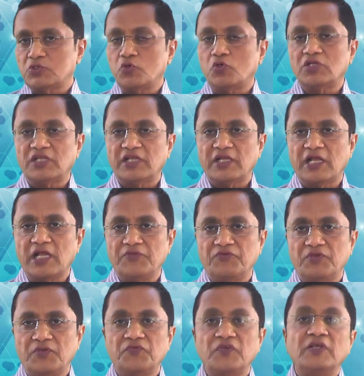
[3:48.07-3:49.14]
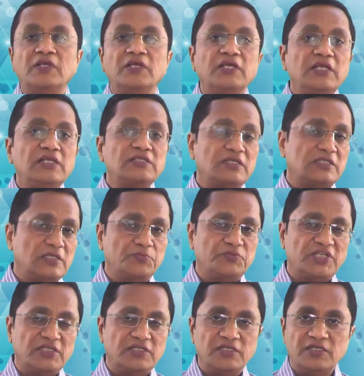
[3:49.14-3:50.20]
donor egg IVF is a
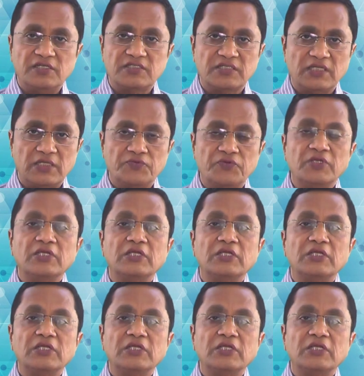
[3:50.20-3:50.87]
subject in itself.